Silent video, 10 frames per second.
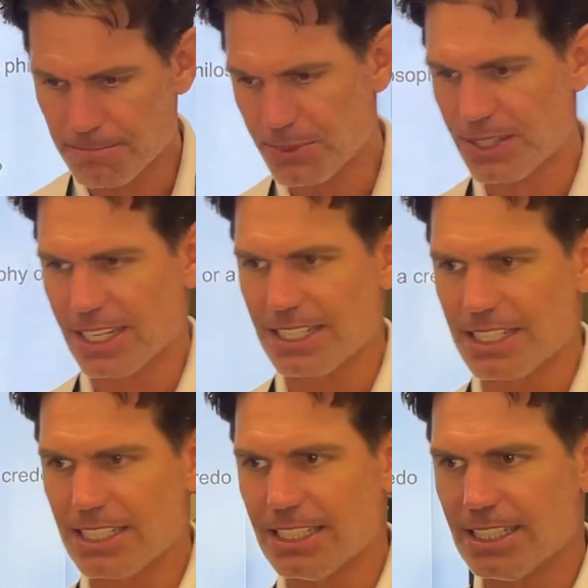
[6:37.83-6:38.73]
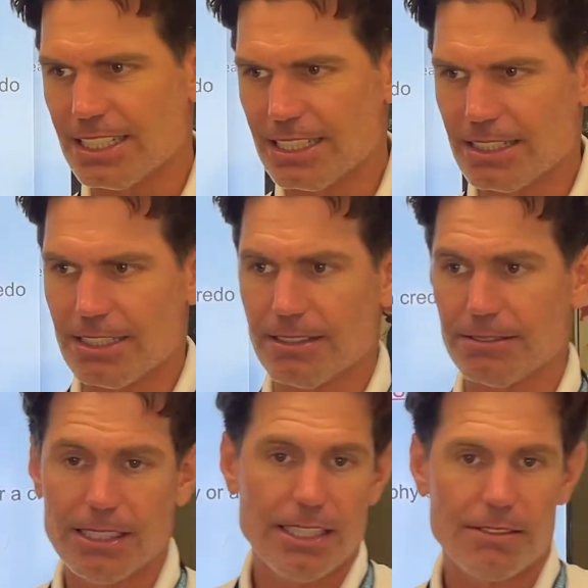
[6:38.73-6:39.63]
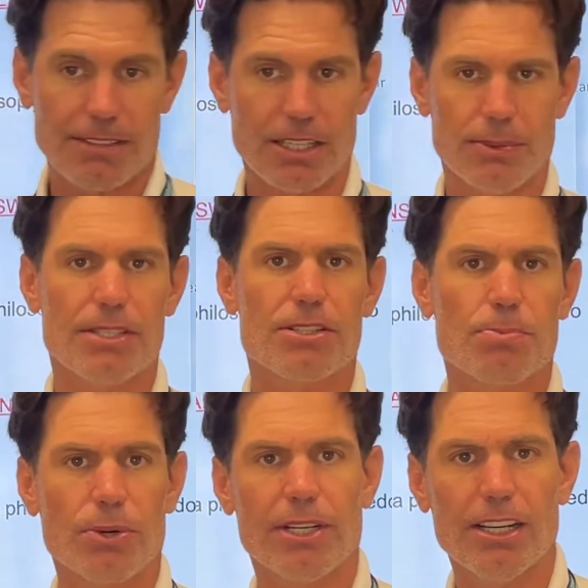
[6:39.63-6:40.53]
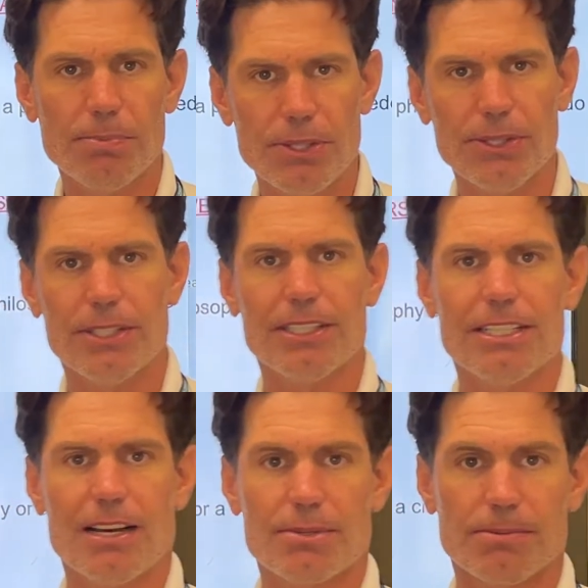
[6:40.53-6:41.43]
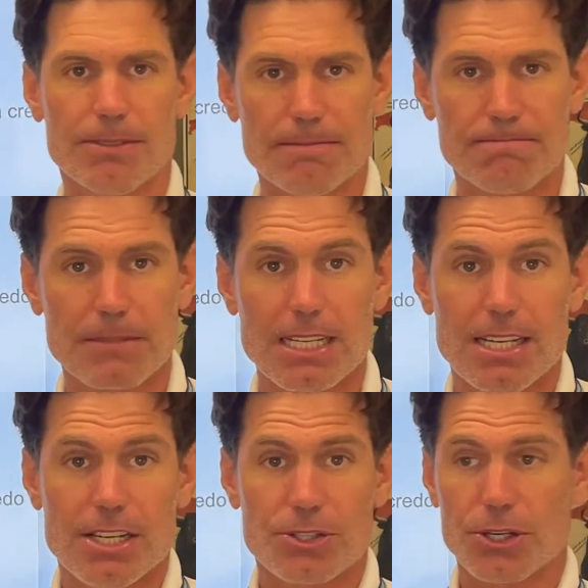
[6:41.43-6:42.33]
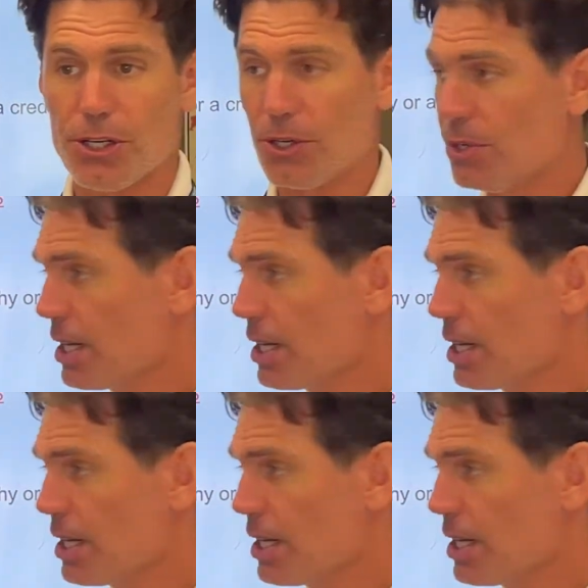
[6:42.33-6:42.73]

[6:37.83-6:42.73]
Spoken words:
the idea of finding ways to support and help you and have some fun. So you